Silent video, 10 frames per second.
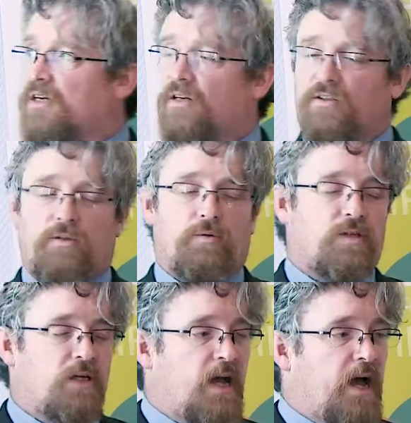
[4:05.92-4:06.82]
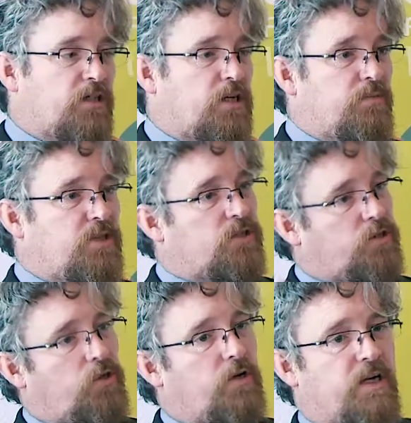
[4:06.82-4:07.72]
and continuity actually went into
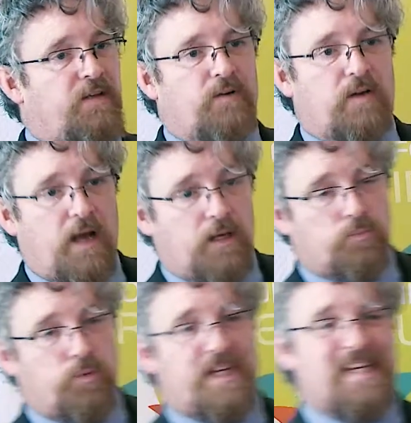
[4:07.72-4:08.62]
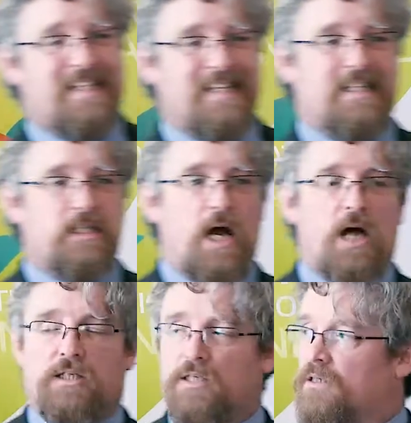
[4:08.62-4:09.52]
3rd level, and we did
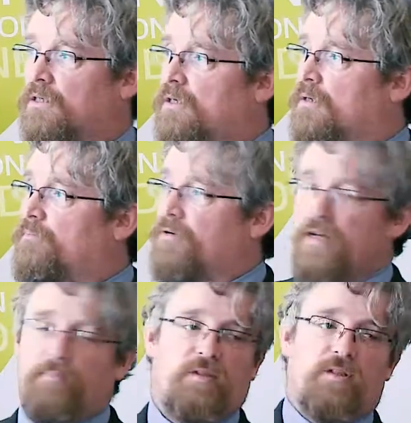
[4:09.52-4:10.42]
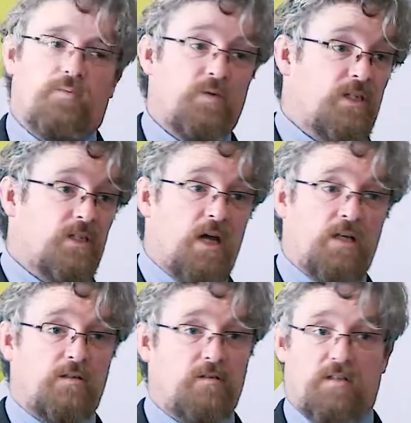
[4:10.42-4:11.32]
not preempt this, we did
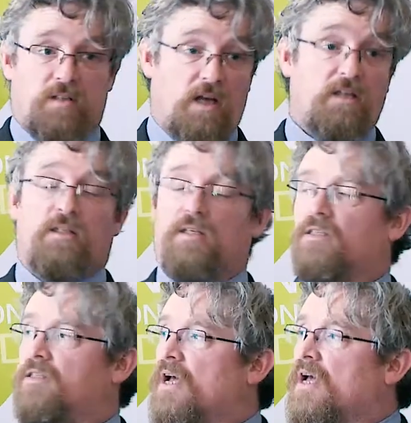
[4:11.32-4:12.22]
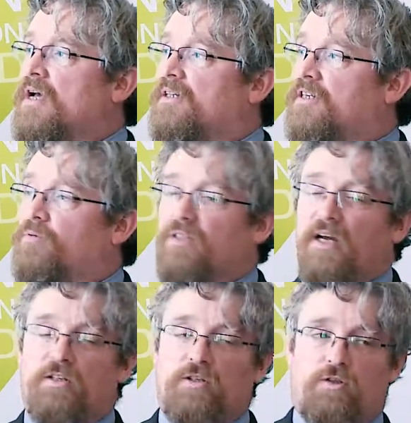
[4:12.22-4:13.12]
not design this. This was
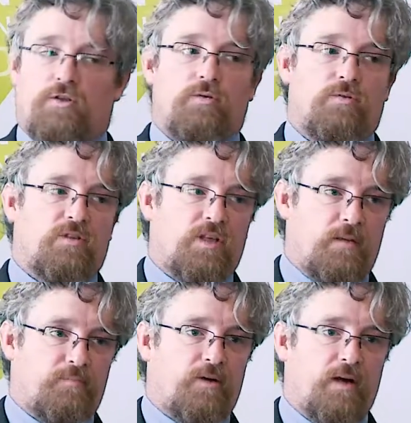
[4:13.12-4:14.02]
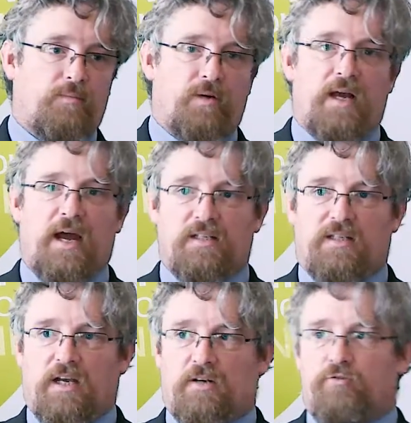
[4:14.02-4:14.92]
actually students in primary and
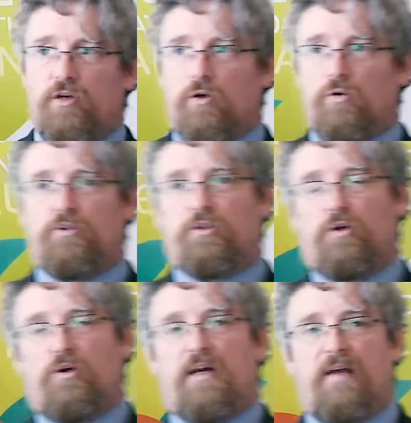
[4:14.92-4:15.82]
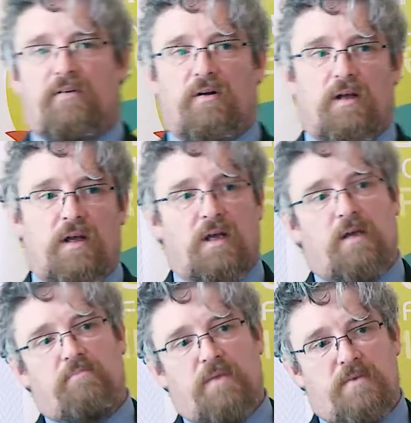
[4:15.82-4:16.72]
secondary going to 3rd level,
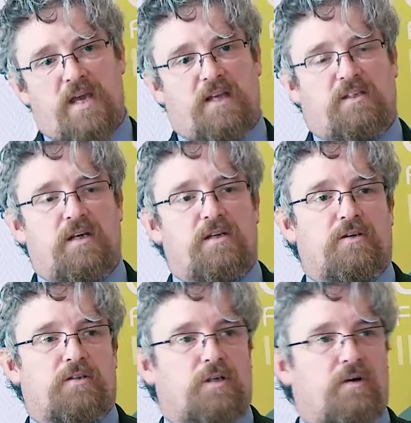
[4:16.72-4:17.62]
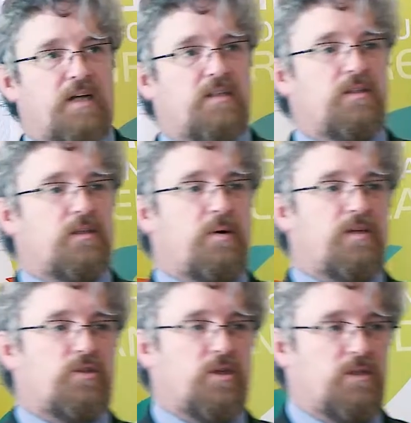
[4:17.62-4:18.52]
maybe 8-10 years ago, asking the
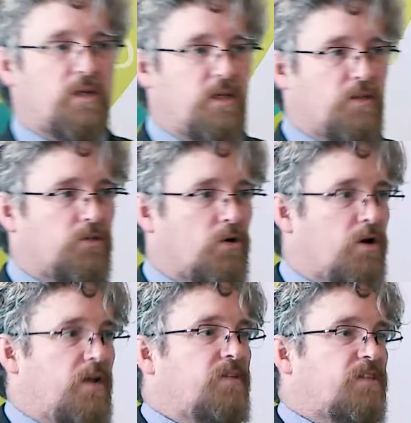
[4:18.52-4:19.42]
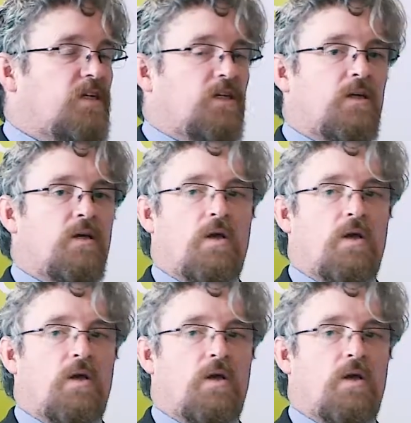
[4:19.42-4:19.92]
question in their 3rd level setting,